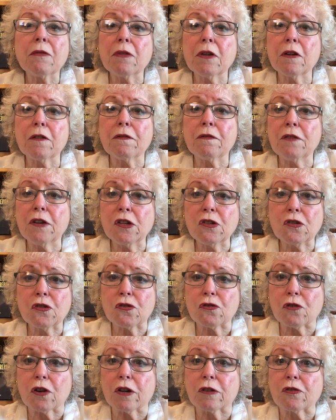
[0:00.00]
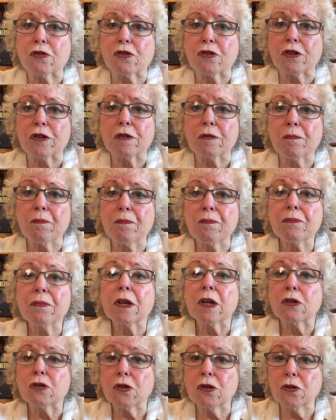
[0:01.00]
their fee structure
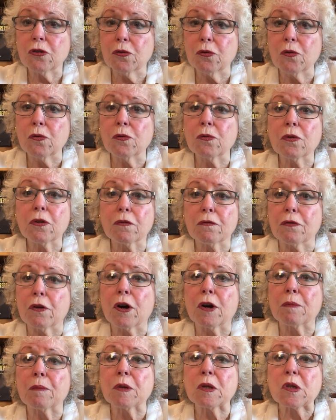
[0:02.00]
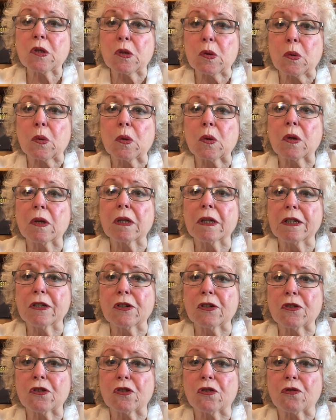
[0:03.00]
to the pharmaceutical
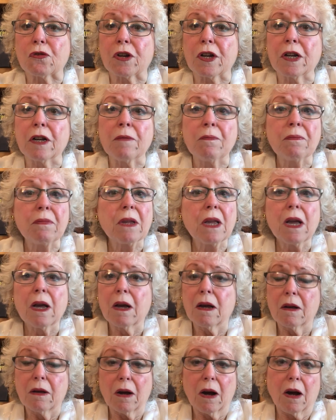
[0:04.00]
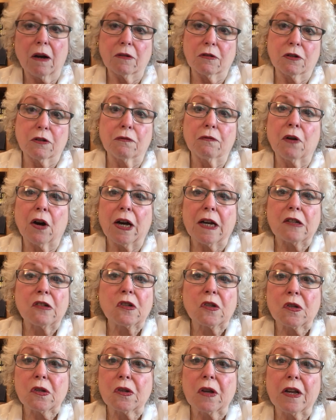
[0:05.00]
industry,
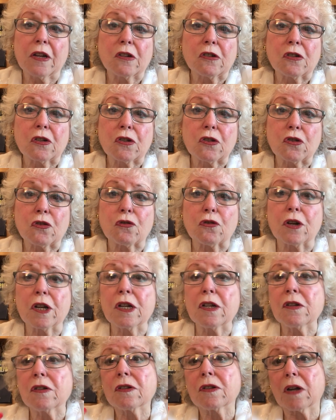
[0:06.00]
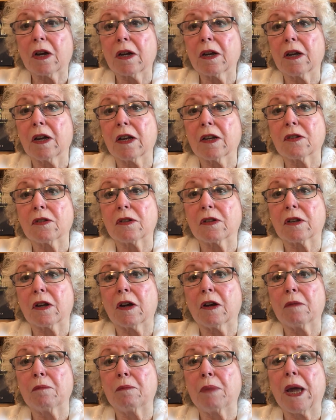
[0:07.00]
device industries, I guess
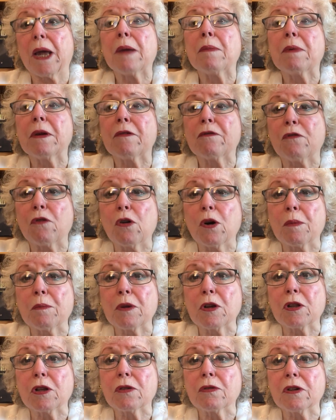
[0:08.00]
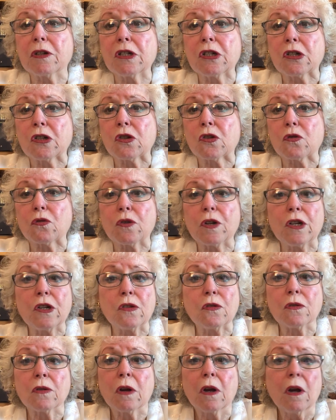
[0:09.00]
baby formula
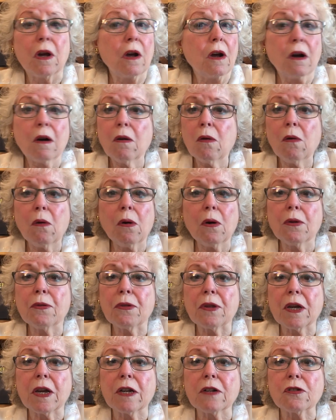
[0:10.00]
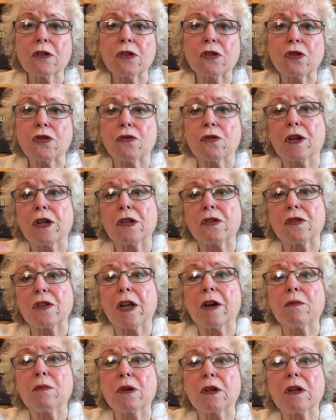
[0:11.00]
industries, all the industries
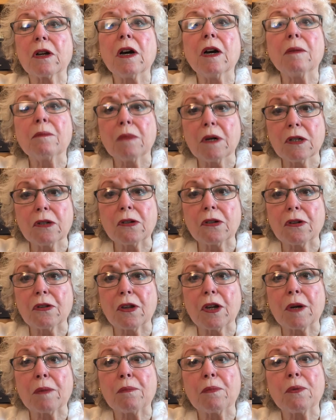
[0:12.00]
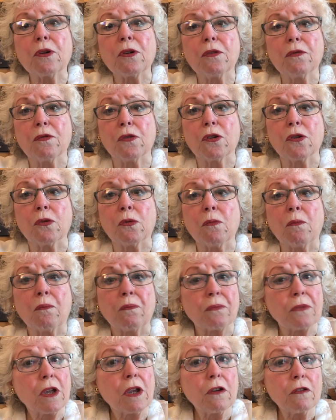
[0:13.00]
that would come under their purview
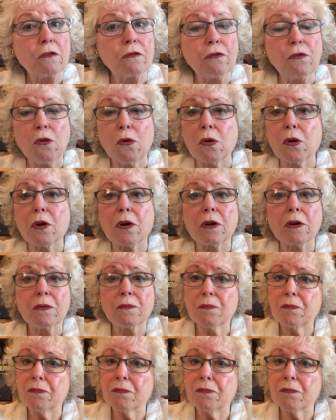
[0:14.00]
for